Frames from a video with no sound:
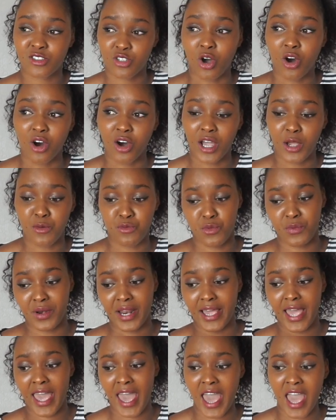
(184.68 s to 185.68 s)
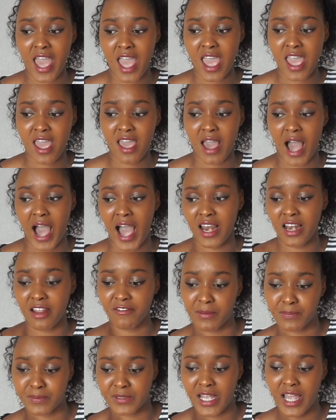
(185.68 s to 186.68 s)
door, and we were like, hey, I
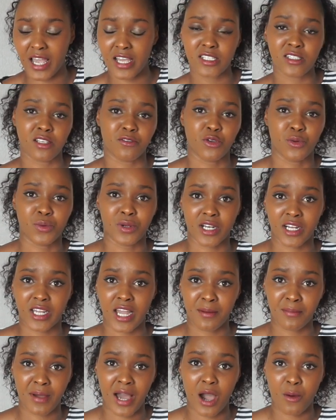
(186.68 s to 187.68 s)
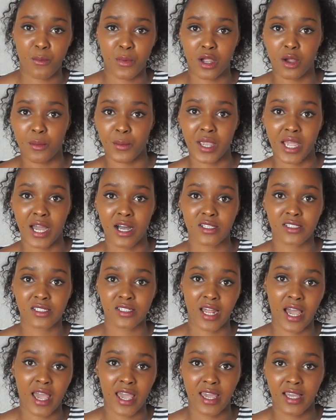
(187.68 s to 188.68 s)
live upstairs, if you want to come out, we're going out
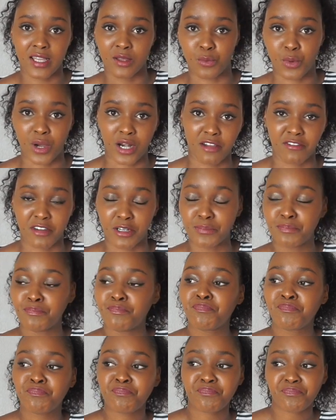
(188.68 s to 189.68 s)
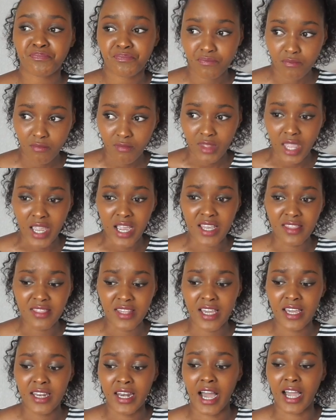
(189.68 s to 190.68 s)
tonight, and whatever. And
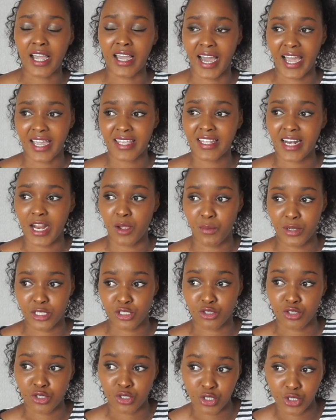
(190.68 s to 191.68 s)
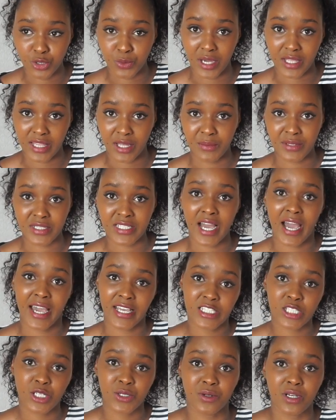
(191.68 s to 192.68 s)
then a guy that I went to
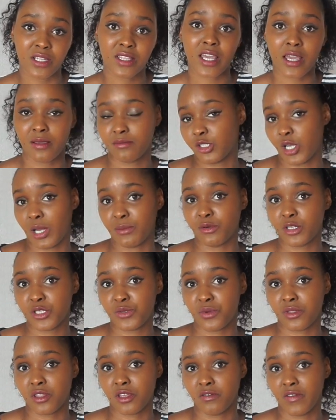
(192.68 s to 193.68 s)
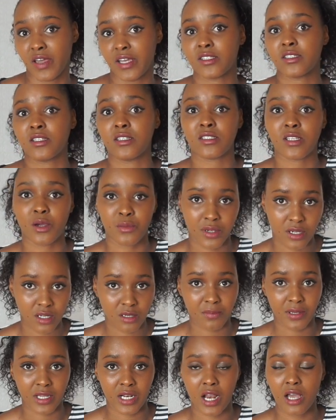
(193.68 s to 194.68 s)
high school with, came to Aberystwyth University, so we
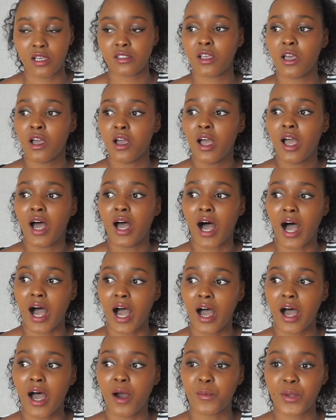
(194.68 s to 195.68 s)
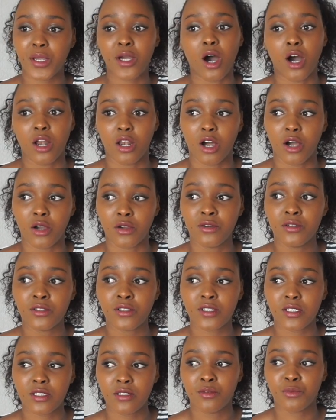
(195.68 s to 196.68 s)
could be close. We got
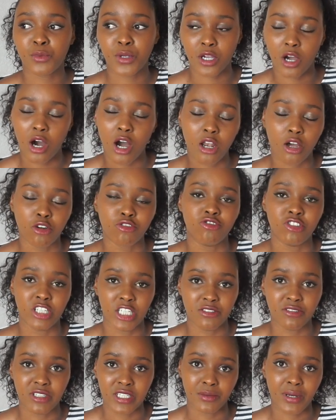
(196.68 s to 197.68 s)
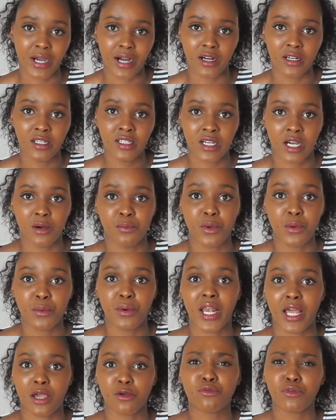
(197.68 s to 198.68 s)
along really well, and we
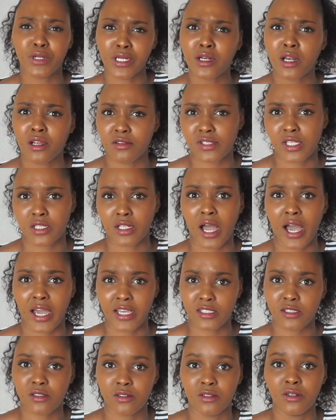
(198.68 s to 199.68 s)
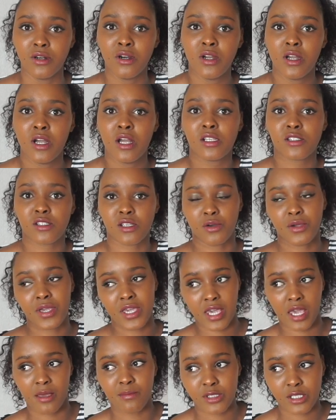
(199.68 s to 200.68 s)
were like really close at high school. So
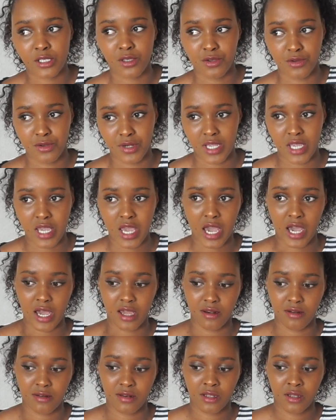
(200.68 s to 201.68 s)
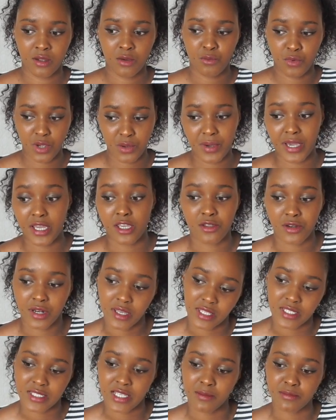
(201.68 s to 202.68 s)
he came to uni, and we were at
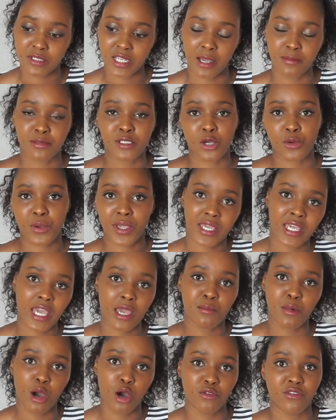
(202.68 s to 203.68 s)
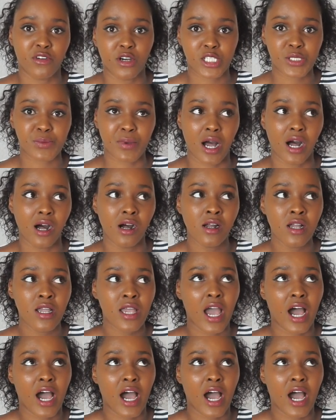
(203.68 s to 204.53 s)
uni at the same time, so he came over as well.